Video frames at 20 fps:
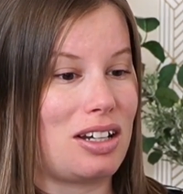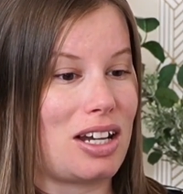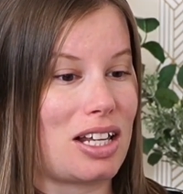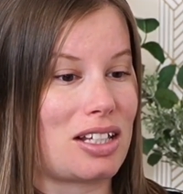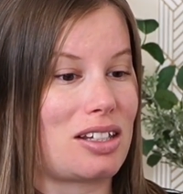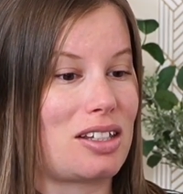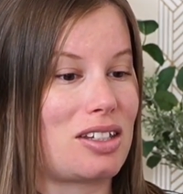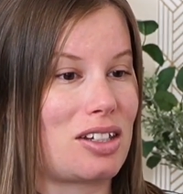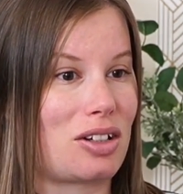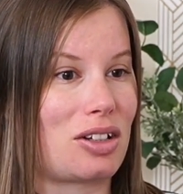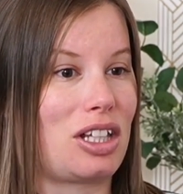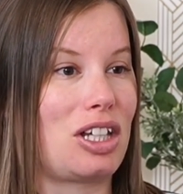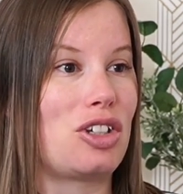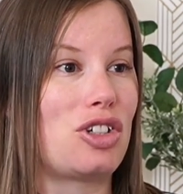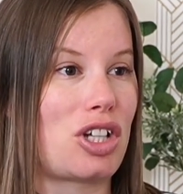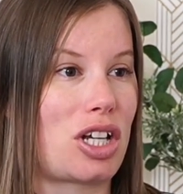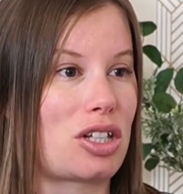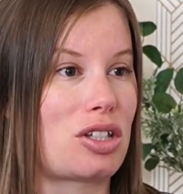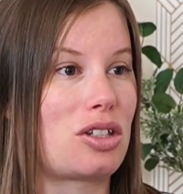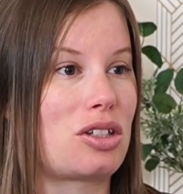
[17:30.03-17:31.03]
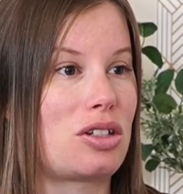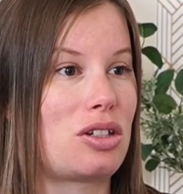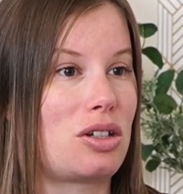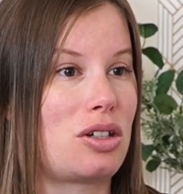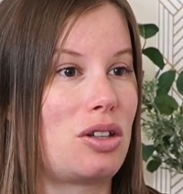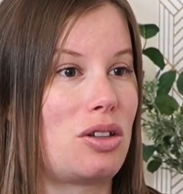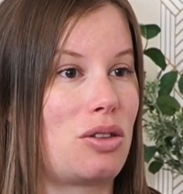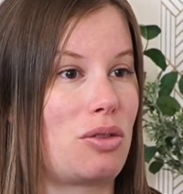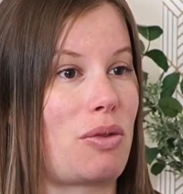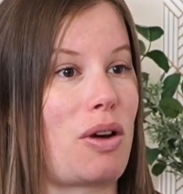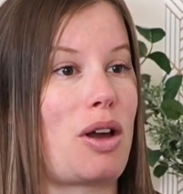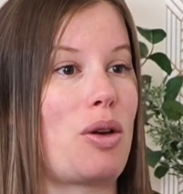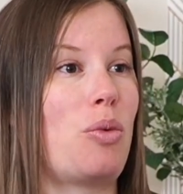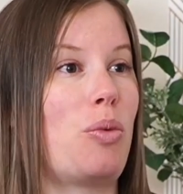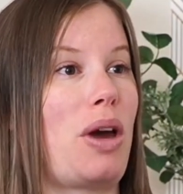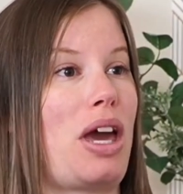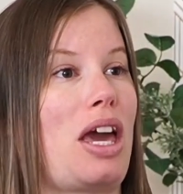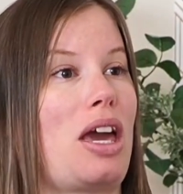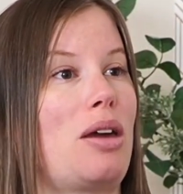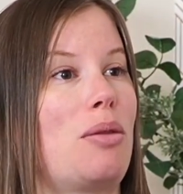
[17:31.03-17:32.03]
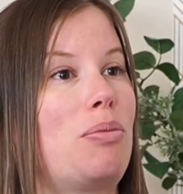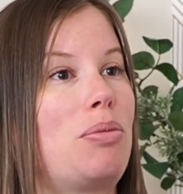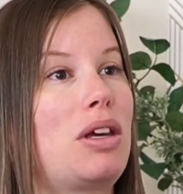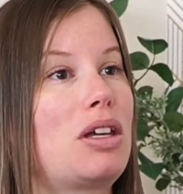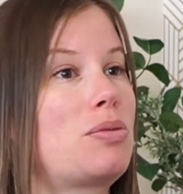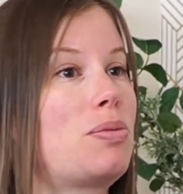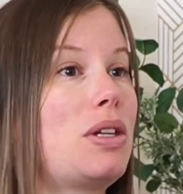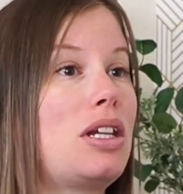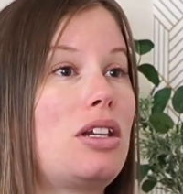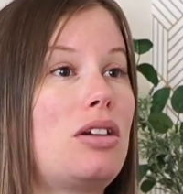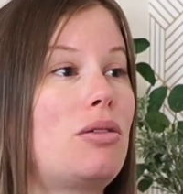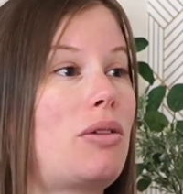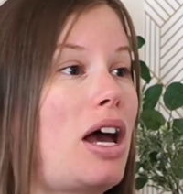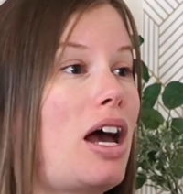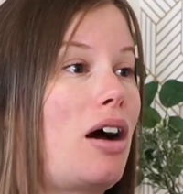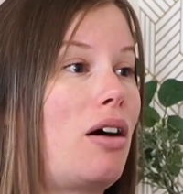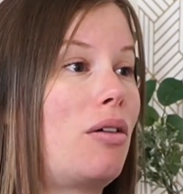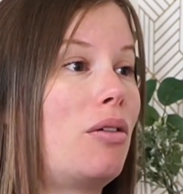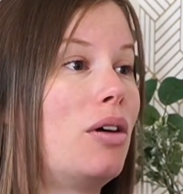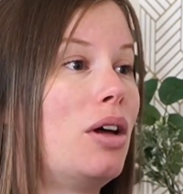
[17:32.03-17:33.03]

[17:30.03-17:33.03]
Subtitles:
necessarily adjust the right way because we didn't know how.